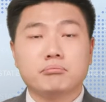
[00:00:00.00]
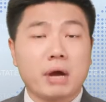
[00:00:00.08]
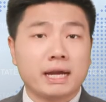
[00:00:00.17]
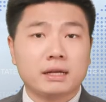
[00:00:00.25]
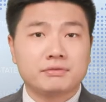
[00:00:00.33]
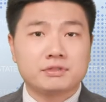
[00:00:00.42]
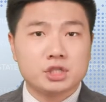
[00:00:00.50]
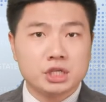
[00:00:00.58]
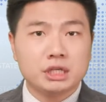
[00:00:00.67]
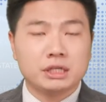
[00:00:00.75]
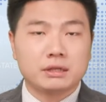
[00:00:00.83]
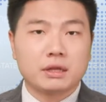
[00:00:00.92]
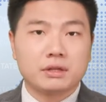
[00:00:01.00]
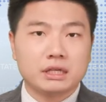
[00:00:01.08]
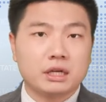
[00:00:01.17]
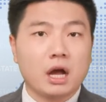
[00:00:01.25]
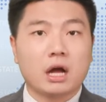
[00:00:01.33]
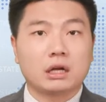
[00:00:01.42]
might have cheated
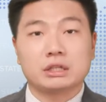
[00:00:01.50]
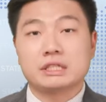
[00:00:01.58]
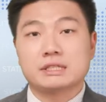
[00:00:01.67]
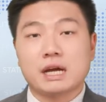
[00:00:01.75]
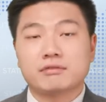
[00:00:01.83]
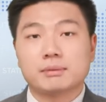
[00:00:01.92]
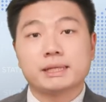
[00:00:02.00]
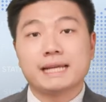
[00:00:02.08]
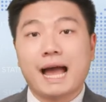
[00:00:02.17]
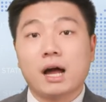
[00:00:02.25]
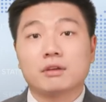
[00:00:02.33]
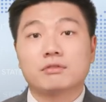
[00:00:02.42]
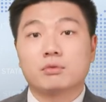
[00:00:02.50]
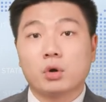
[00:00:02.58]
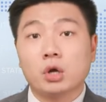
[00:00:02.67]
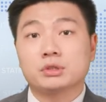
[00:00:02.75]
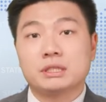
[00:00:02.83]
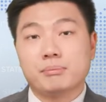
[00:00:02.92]
the Congolese government out of
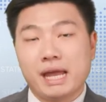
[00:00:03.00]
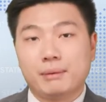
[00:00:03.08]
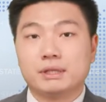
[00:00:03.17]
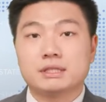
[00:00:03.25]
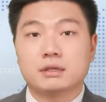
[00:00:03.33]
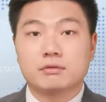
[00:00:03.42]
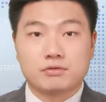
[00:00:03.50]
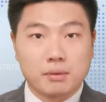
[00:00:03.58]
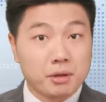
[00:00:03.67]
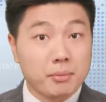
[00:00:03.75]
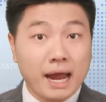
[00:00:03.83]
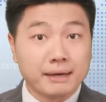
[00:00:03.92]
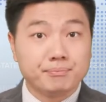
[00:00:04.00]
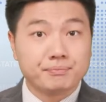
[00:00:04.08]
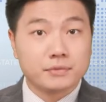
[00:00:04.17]
royalty payments from the mine.